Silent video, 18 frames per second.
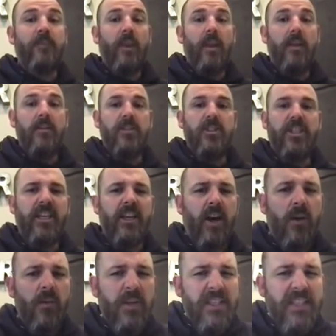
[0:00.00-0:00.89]
she
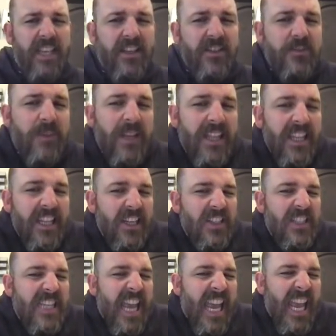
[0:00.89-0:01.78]
always gives me little
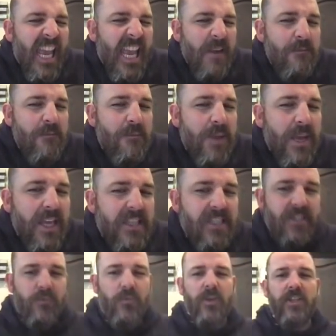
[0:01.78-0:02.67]

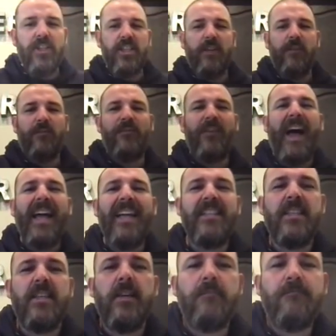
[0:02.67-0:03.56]
tidbits when she
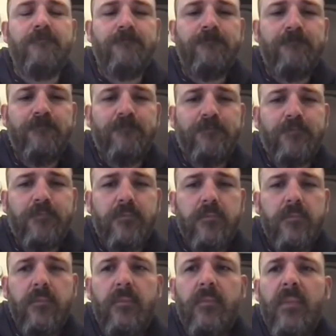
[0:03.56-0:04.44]
finds them.
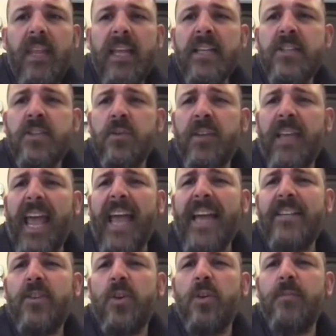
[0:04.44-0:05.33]
And so
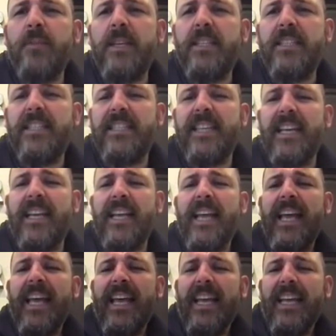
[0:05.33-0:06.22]
Gag told me, she said,
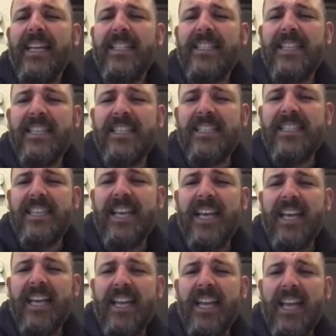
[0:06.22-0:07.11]

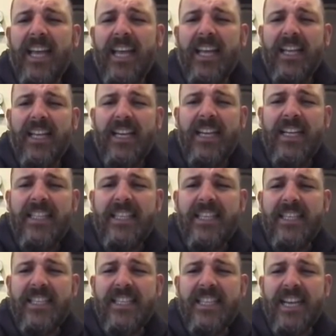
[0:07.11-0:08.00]

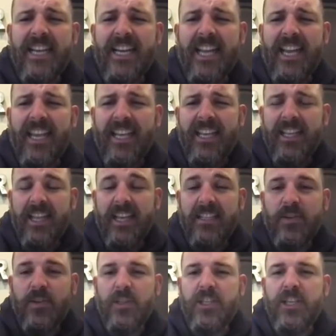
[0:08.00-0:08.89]
listen, Sonny,
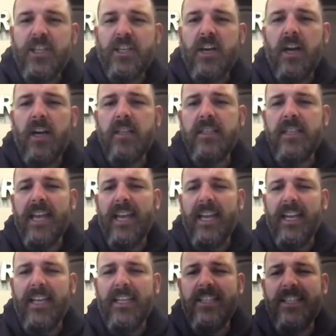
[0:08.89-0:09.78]
that's what she talks
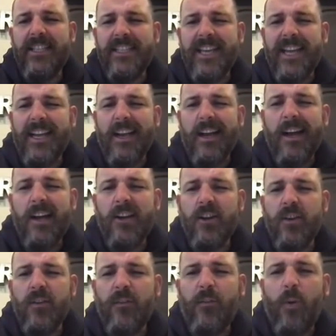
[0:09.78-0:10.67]
like because she's like
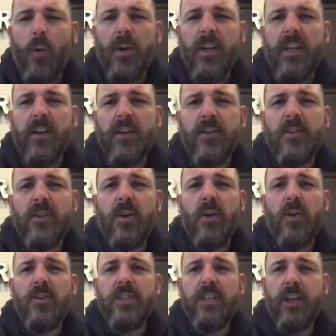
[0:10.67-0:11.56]
140 years
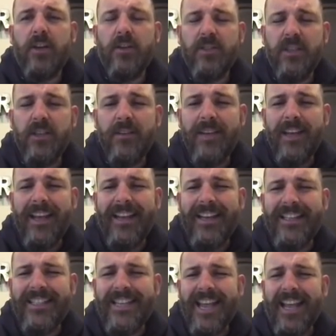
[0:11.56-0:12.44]
old. She goes, you need
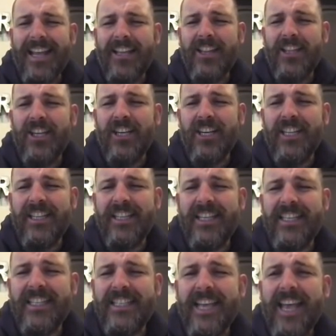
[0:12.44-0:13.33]
to take a look at
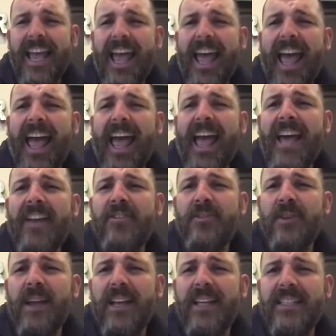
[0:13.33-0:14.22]
this address